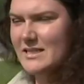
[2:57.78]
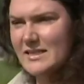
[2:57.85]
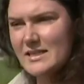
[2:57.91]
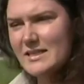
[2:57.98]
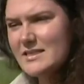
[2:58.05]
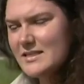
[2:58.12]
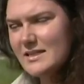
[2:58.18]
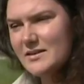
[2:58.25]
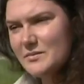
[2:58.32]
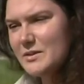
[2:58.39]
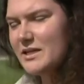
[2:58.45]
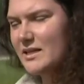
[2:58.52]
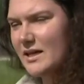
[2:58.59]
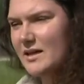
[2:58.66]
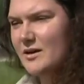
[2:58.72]
like this that give
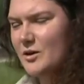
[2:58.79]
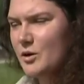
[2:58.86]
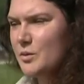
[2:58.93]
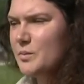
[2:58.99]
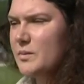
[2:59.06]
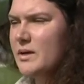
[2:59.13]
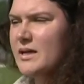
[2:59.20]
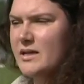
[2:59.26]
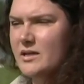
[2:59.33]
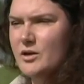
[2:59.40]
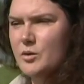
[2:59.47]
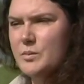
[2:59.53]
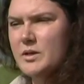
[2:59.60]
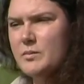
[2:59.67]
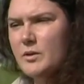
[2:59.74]
me a lot of hope. You
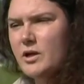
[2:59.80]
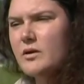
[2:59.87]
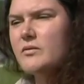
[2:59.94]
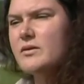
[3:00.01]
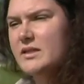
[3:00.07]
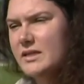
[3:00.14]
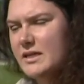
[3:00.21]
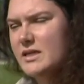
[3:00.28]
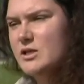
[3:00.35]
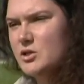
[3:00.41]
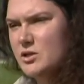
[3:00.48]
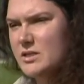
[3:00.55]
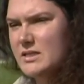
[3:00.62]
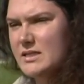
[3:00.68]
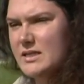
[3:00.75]
know, people are really
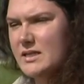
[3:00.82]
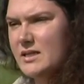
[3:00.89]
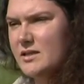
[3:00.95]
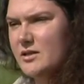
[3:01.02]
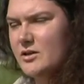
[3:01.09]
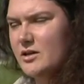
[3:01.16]
interested in